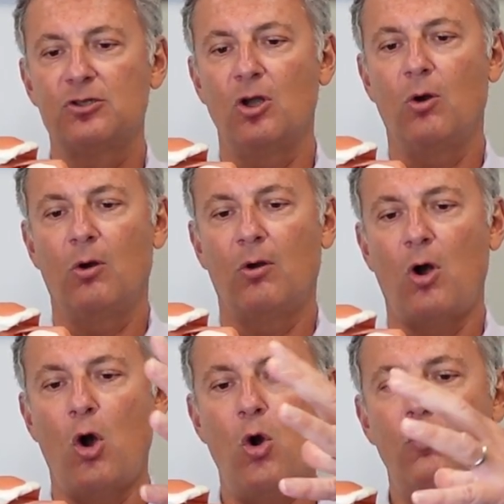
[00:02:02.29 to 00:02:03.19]
So
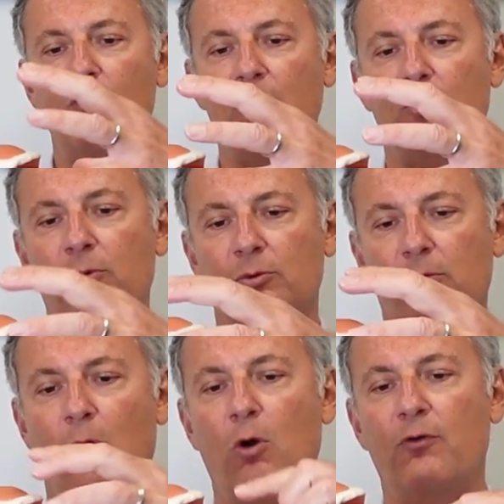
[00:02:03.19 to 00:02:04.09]

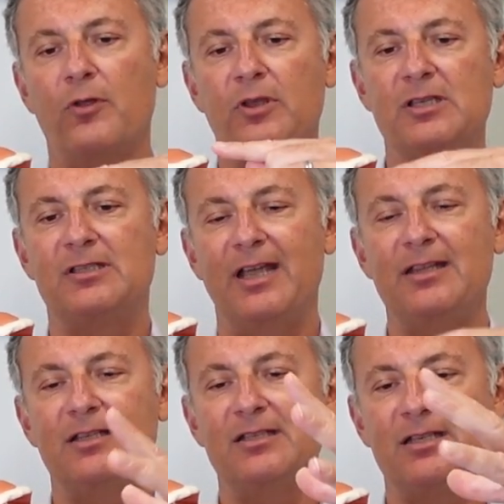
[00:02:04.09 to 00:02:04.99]
over these
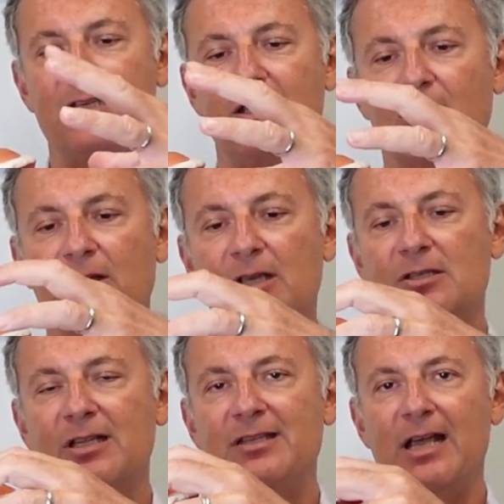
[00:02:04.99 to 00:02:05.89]
tendons here is
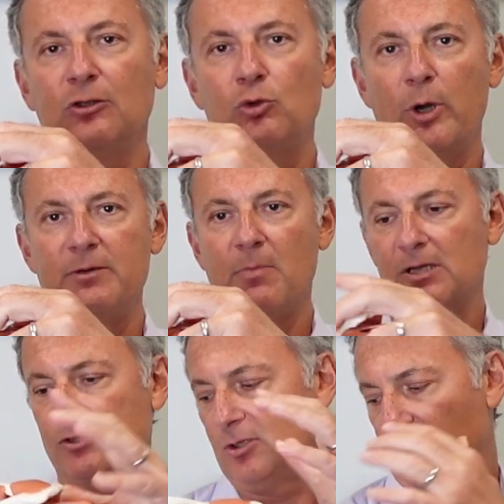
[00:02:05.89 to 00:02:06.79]
the deltoid
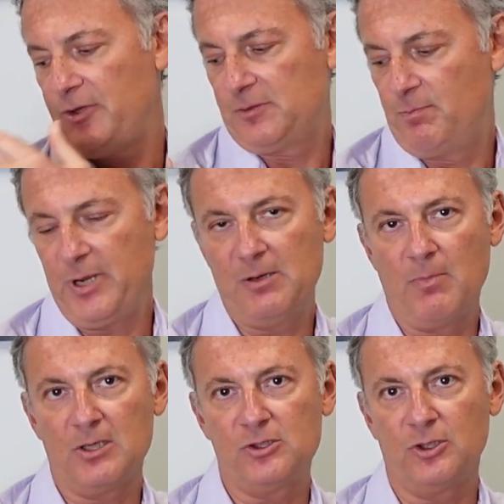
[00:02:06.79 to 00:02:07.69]
muscle, this big
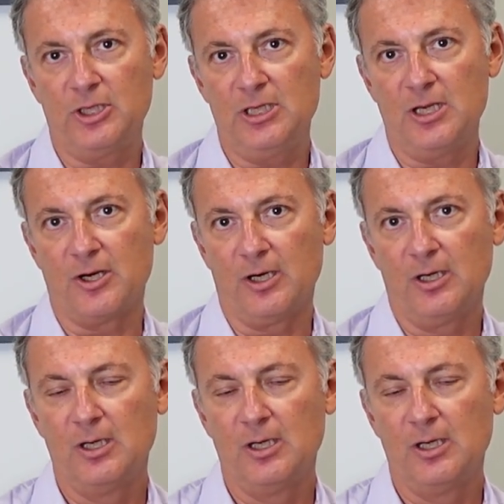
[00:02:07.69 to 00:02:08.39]
muscle here.